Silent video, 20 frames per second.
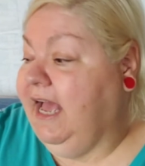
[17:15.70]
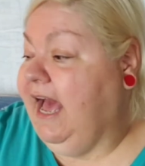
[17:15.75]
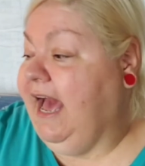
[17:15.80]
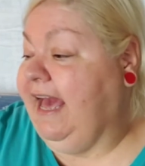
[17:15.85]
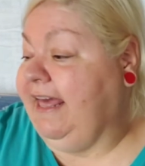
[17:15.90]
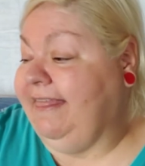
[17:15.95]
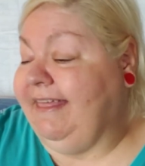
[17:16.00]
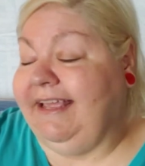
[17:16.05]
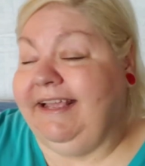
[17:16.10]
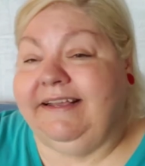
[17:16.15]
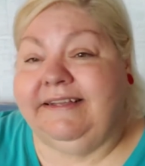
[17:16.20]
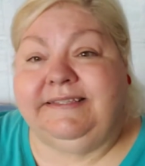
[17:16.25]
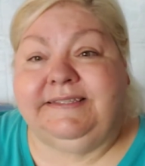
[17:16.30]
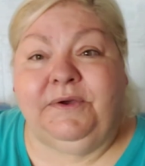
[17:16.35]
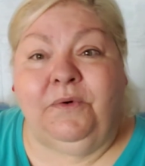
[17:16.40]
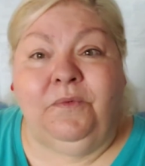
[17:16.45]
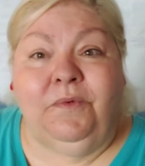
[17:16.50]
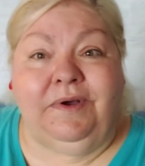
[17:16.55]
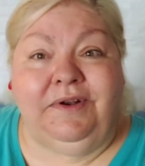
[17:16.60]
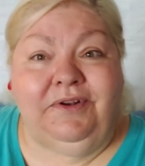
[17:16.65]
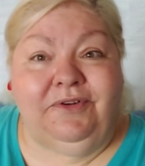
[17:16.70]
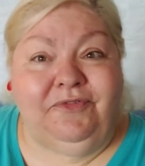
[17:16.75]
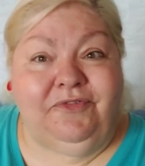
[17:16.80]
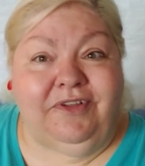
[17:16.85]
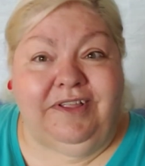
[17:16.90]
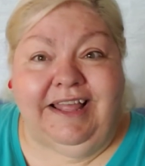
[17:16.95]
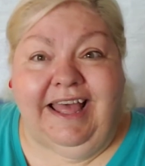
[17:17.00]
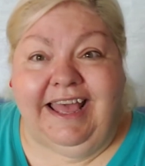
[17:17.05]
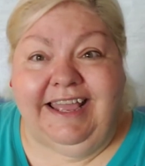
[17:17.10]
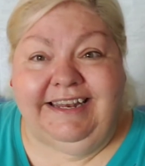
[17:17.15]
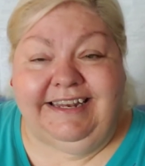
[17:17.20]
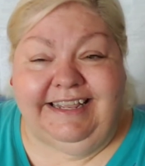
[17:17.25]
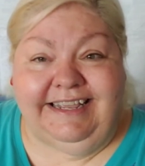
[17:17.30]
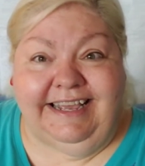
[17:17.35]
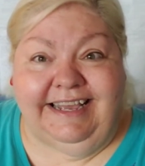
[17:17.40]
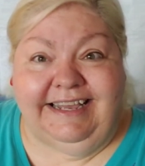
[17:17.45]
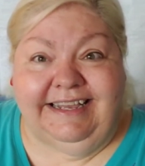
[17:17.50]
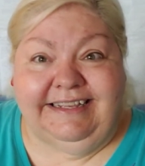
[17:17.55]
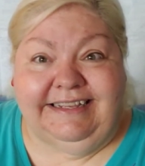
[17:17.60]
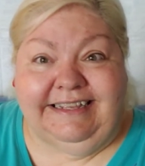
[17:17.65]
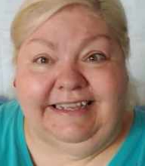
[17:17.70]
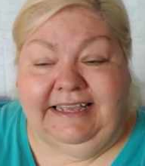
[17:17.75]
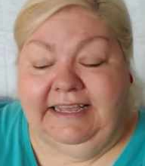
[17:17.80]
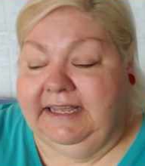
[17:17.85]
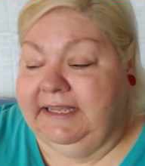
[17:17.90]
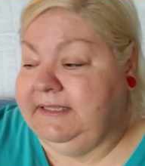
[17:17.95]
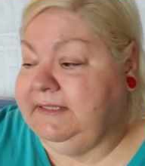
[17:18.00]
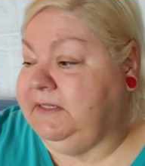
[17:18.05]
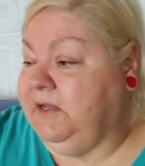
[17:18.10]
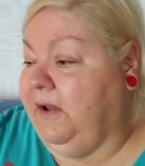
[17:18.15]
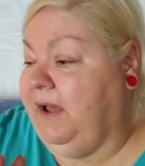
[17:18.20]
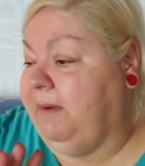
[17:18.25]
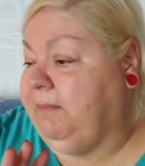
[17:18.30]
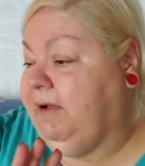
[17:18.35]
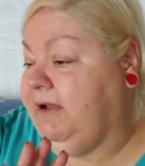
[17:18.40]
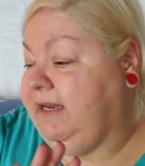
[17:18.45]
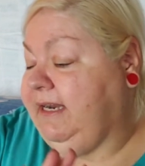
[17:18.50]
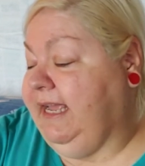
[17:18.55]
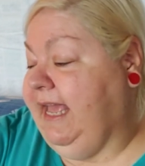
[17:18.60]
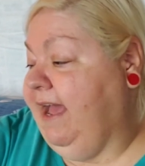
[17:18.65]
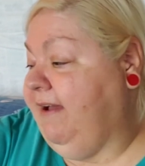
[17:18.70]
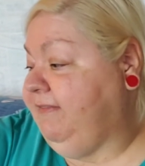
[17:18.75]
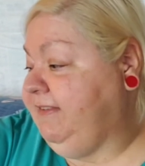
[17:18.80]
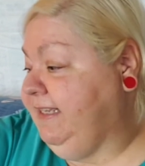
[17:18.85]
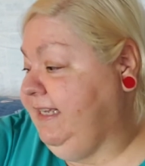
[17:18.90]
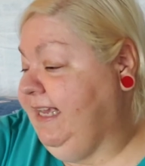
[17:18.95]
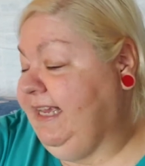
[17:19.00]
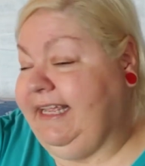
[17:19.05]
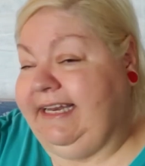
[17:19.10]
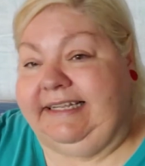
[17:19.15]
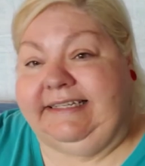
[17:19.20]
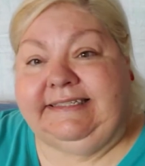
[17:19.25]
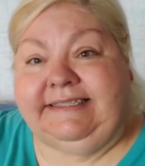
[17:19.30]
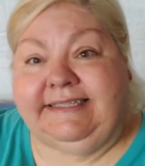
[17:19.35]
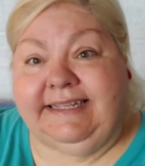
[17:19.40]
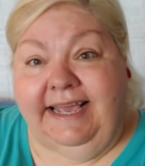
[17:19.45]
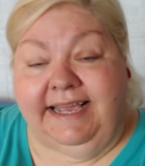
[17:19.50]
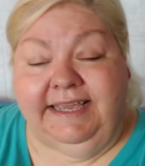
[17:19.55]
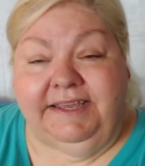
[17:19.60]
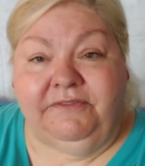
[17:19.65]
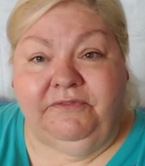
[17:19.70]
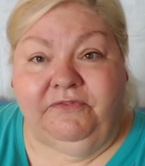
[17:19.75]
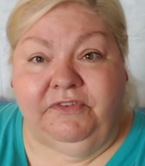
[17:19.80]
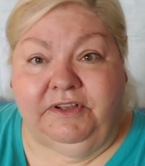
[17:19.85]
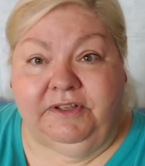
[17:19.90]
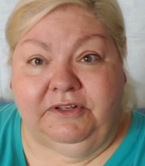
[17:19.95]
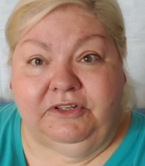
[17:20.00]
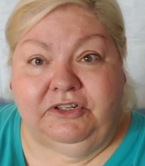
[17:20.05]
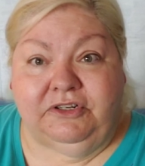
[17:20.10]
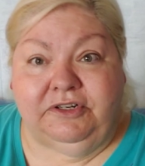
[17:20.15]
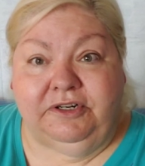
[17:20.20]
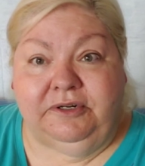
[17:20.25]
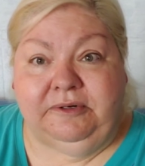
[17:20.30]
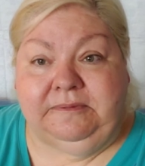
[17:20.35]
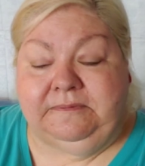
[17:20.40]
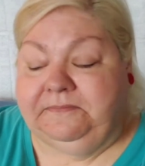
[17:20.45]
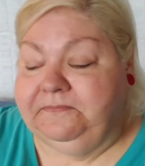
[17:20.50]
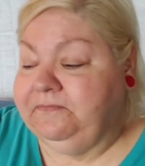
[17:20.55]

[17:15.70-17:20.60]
I think it's a wonderful idea so I'm going to have to get a second filter